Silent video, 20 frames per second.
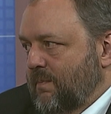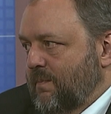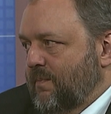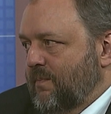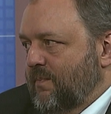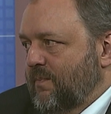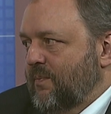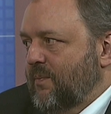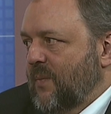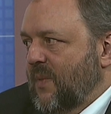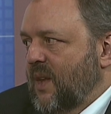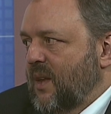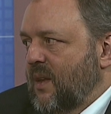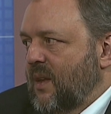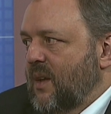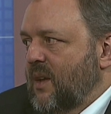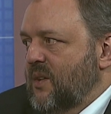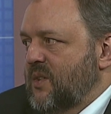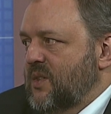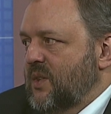Mm -hmm.
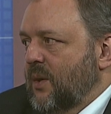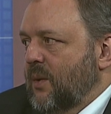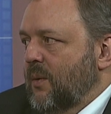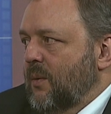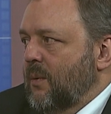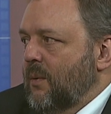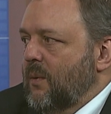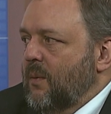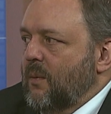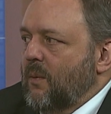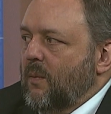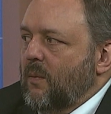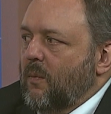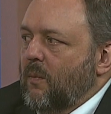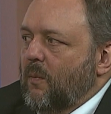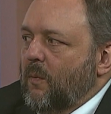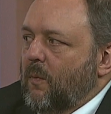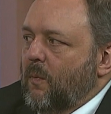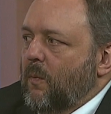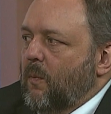So, mm
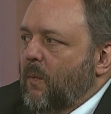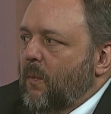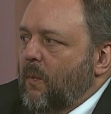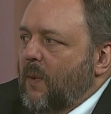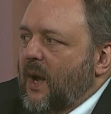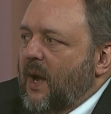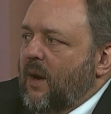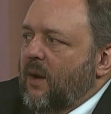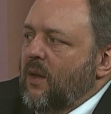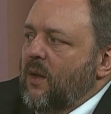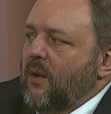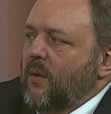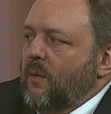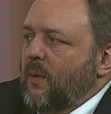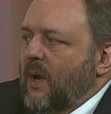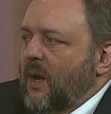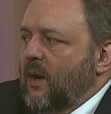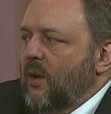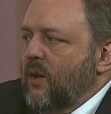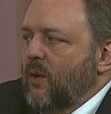-hmm. how do you
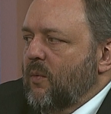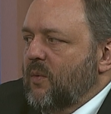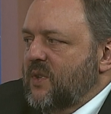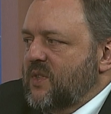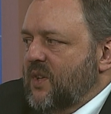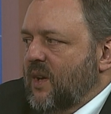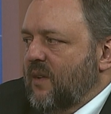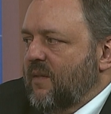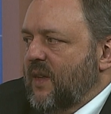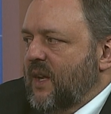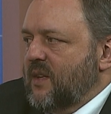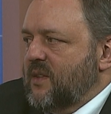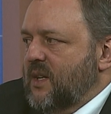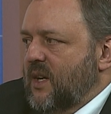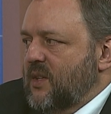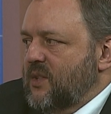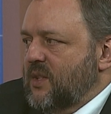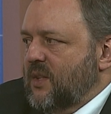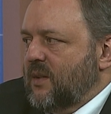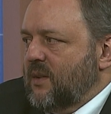how do you resolve that
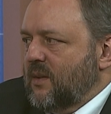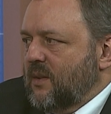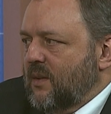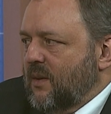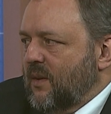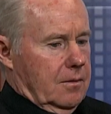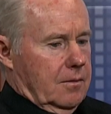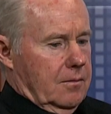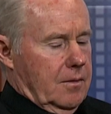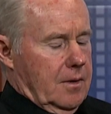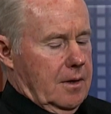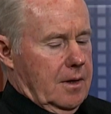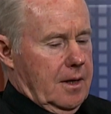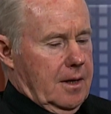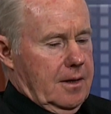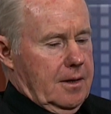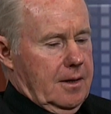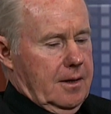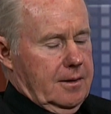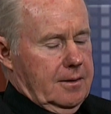tension? Well,
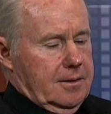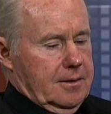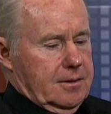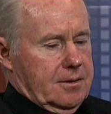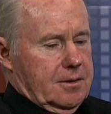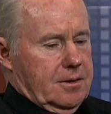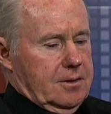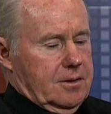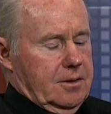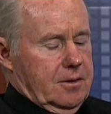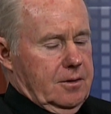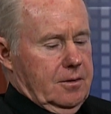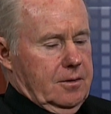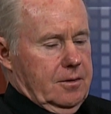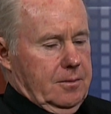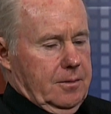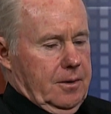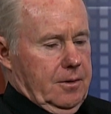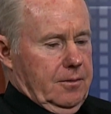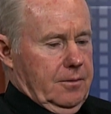I, I guess you
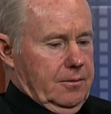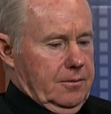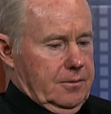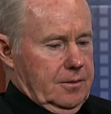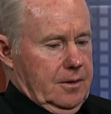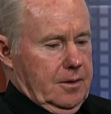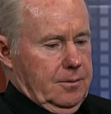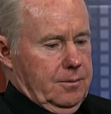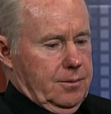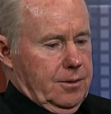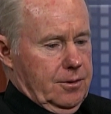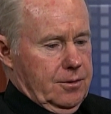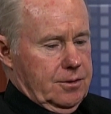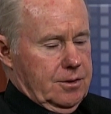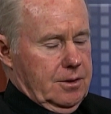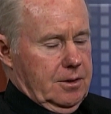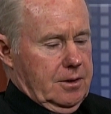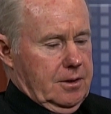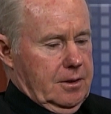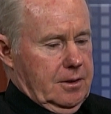know,
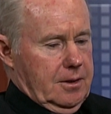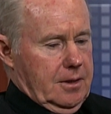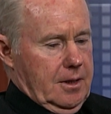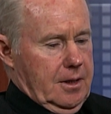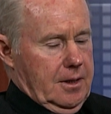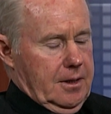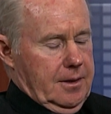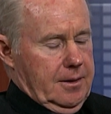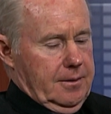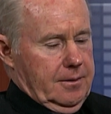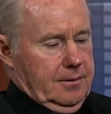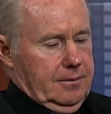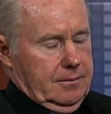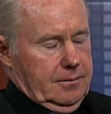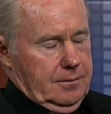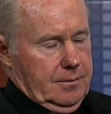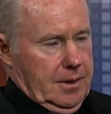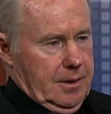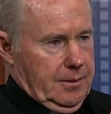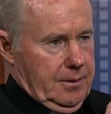personally, and
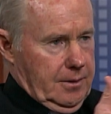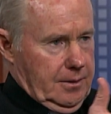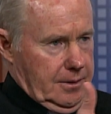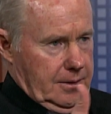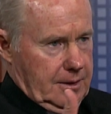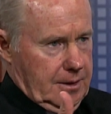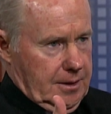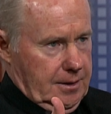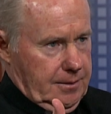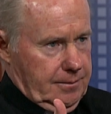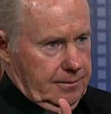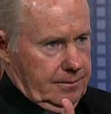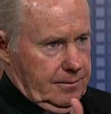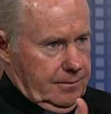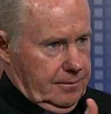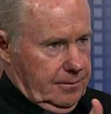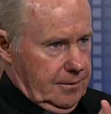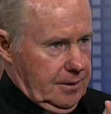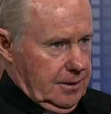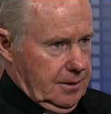maybe
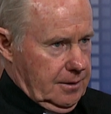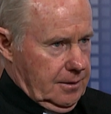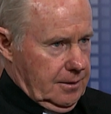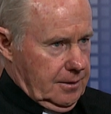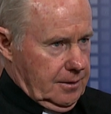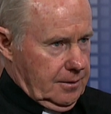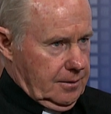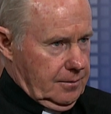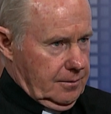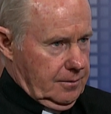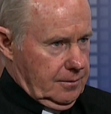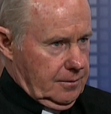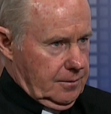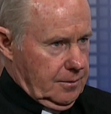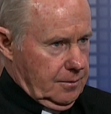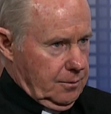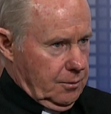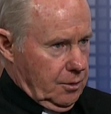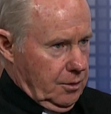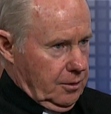uh, in a
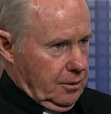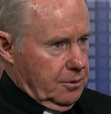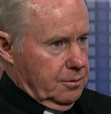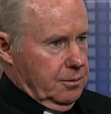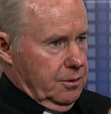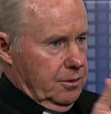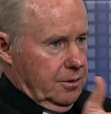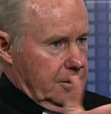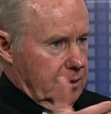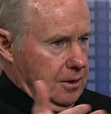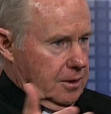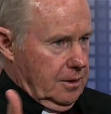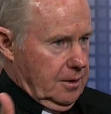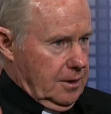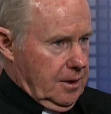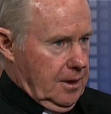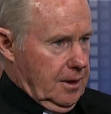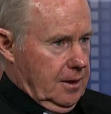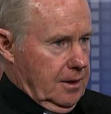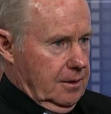more community
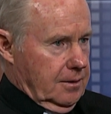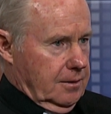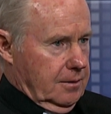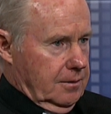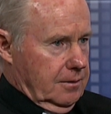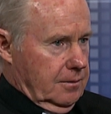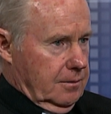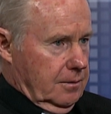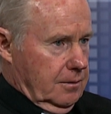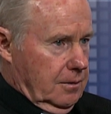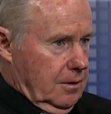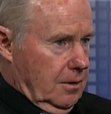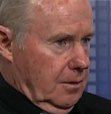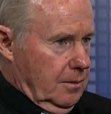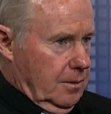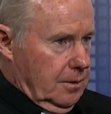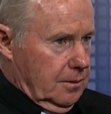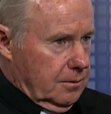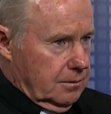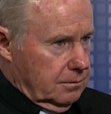and
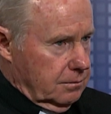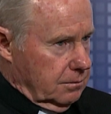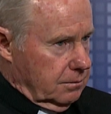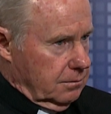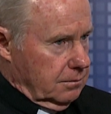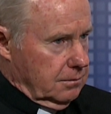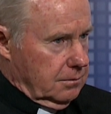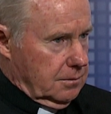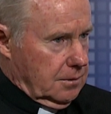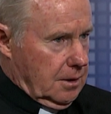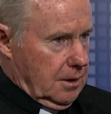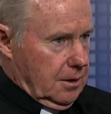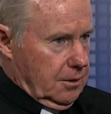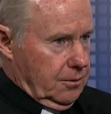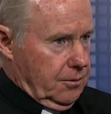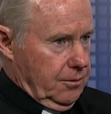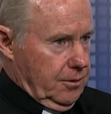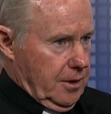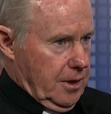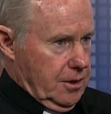global uh,
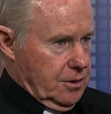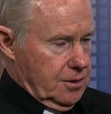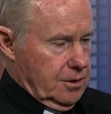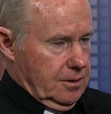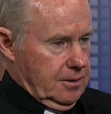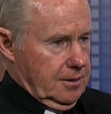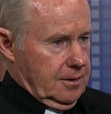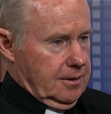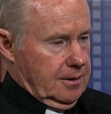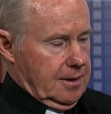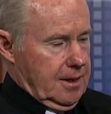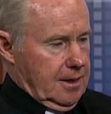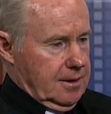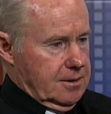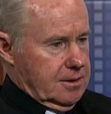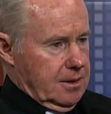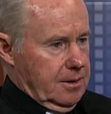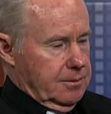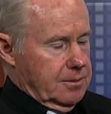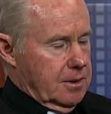creation
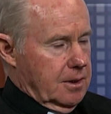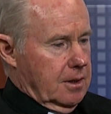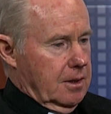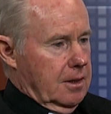concept.